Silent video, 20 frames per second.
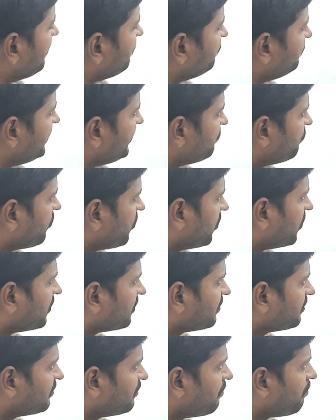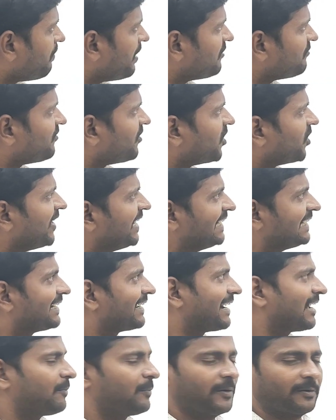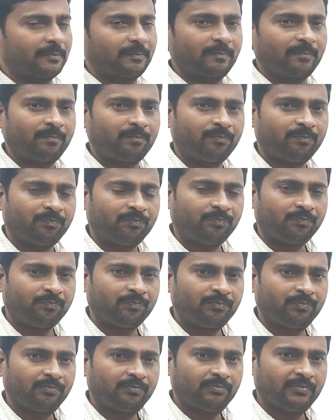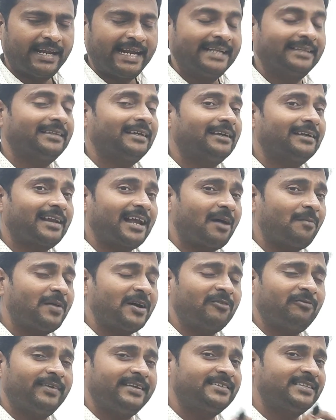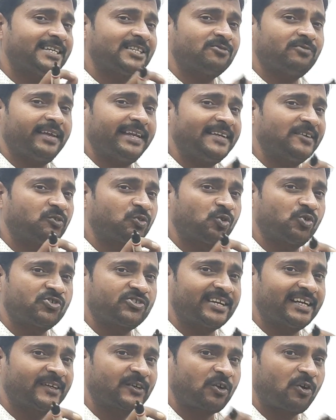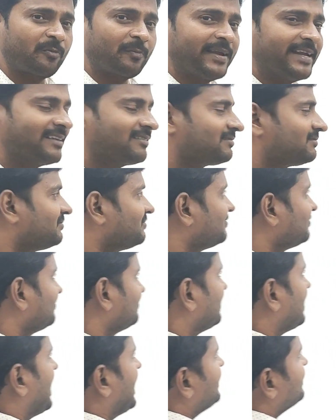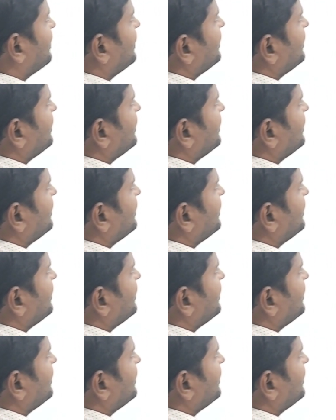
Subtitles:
every word by following grammar. In the grammar, which is very crucial topic, I